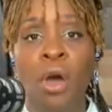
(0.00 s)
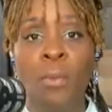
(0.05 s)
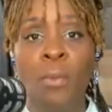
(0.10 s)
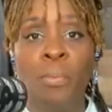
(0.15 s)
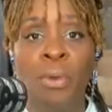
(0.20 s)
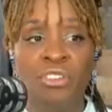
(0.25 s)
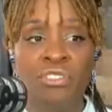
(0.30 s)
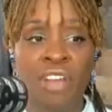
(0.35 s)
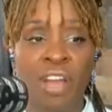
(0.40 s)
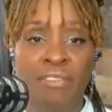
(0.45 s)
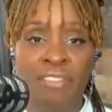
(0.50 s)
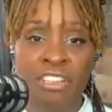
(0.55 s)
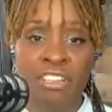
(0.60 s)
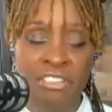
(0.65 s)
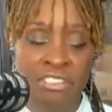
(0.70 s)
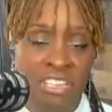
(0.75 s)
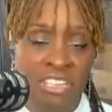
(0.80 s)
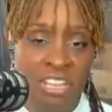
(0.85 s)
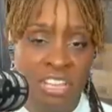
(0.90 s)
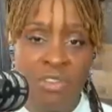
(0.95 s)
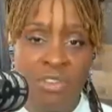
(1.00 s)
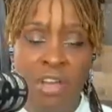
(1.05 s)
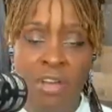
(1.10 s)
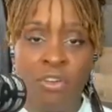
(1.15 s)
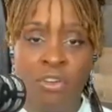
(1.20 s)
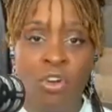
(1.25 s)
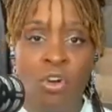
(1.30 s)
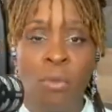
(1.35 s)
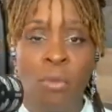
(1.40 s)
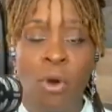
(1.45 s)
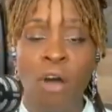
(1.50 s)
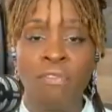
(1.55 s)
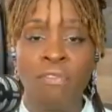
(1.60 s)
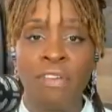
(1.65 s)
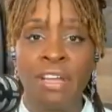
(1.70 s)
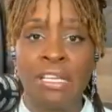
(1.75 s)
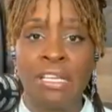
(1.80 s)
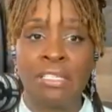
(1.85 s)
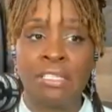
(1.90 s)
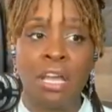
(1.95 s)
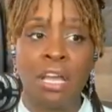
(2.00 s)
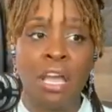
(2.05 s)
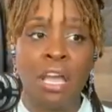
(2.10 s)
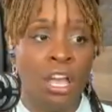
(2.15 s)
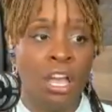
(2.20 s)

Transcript: but you have to understand you have a home office,